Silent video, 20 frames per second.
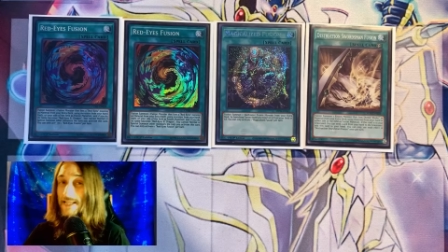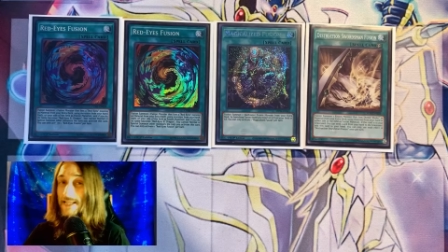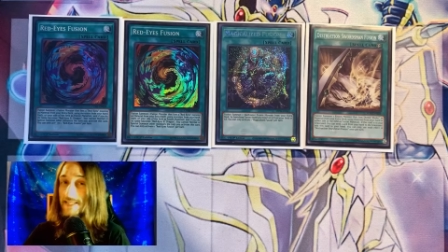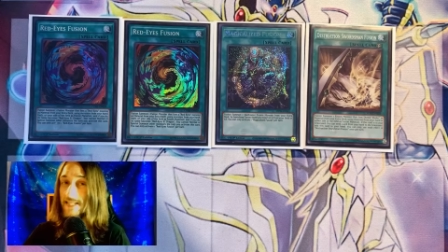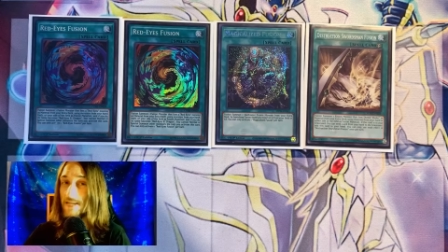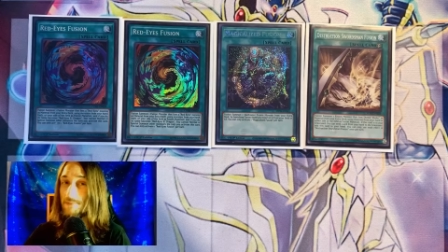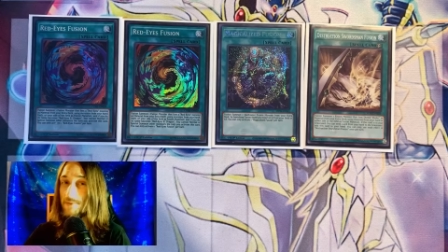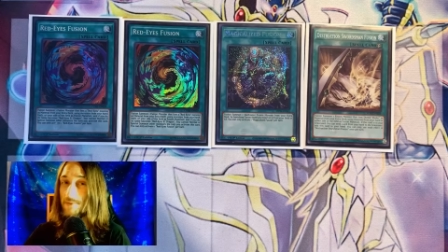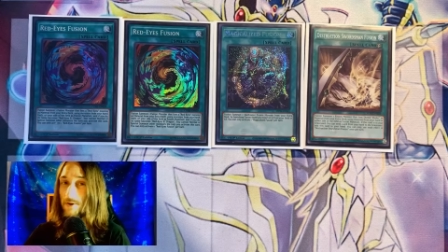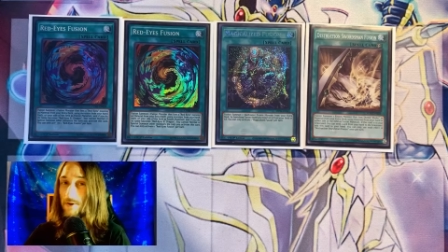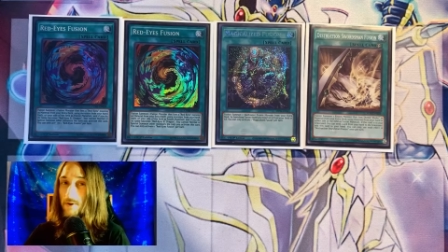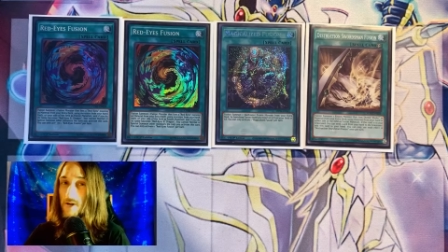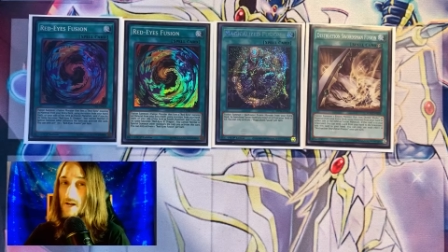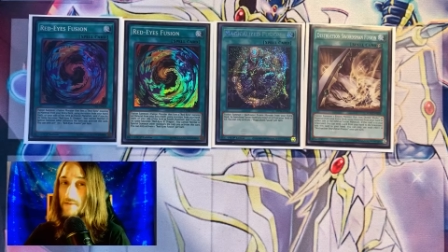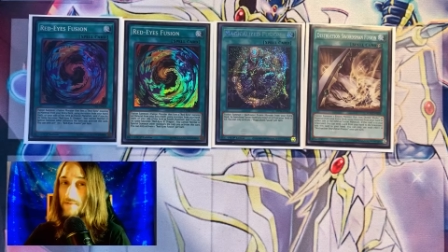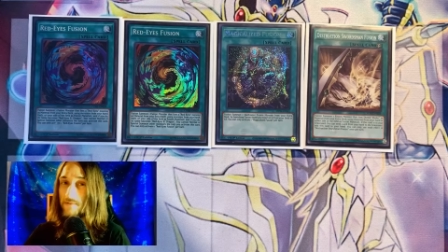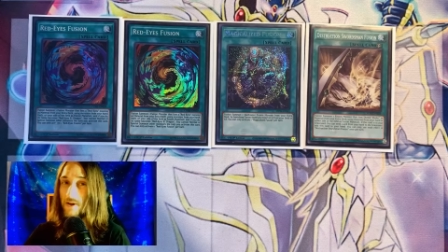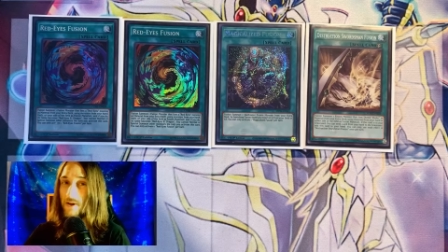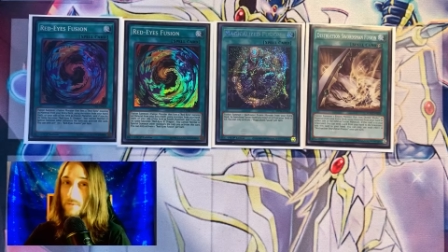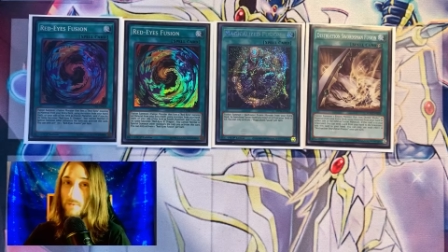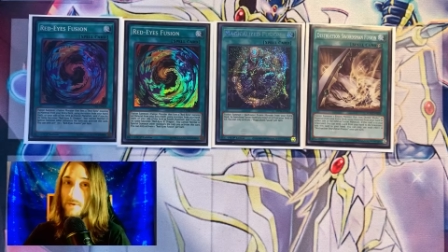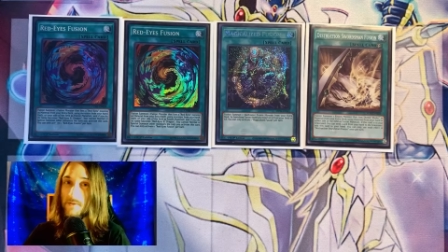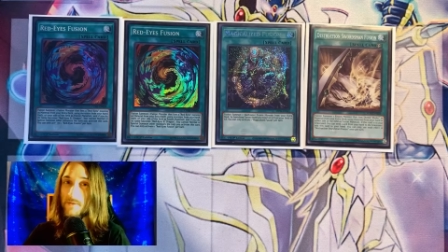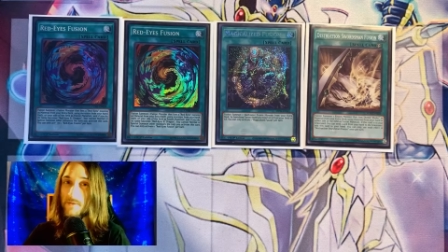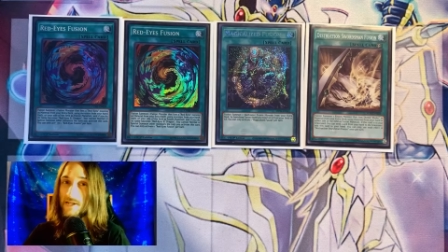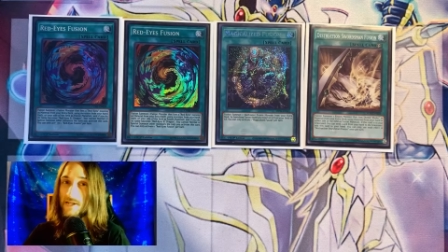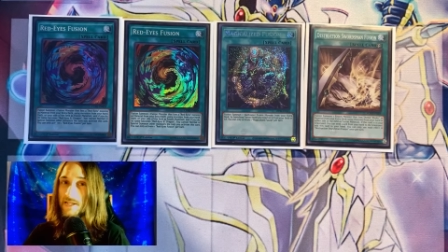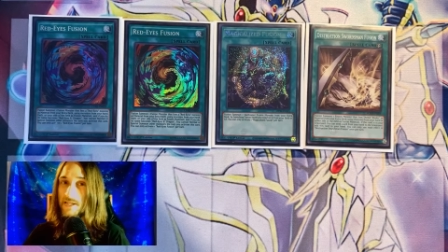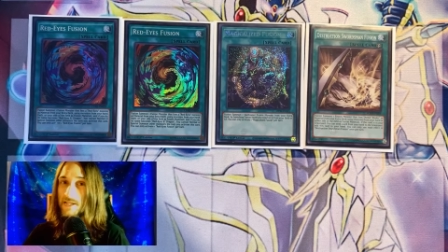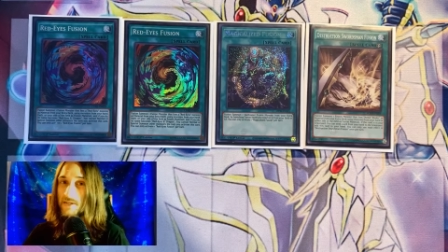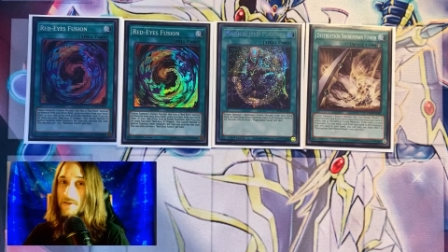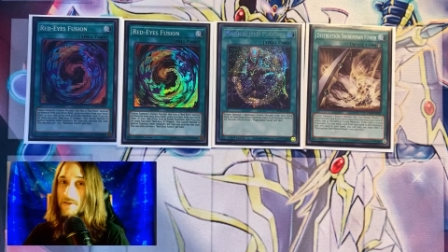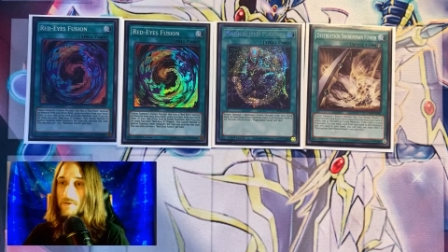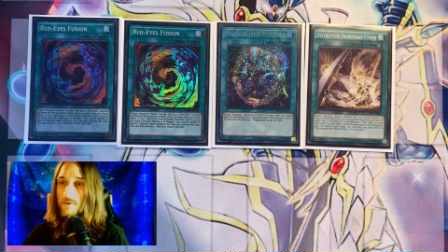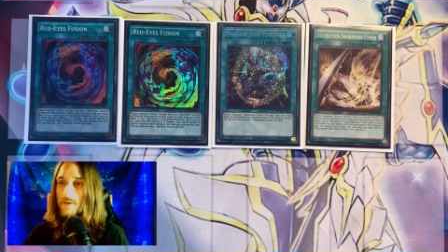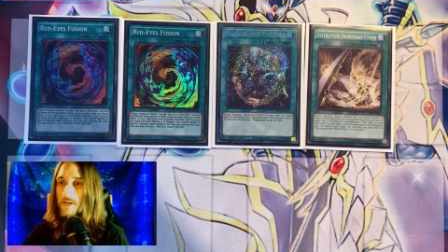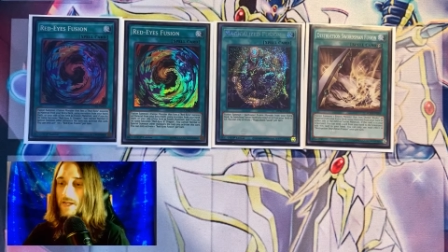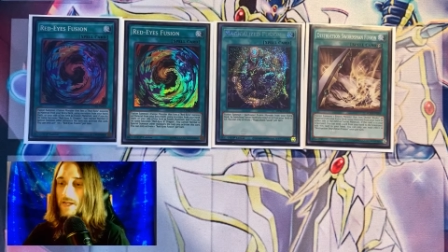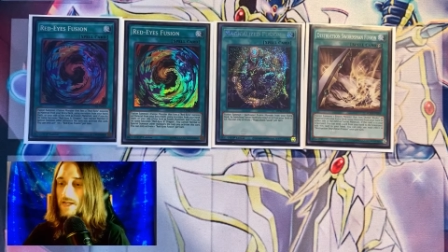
set up your graveyard with it too.